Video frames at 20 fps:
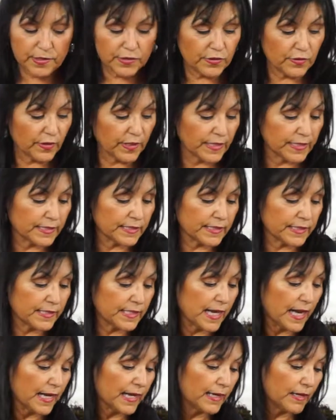So I'm going to
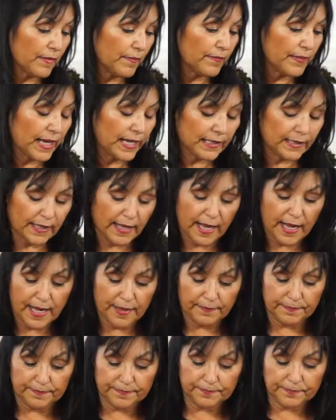stack it up like
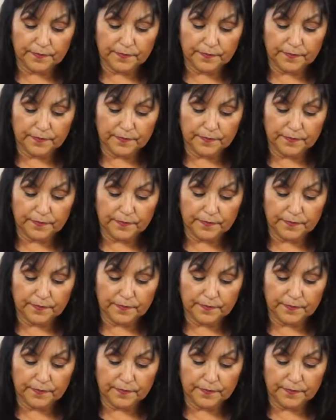that.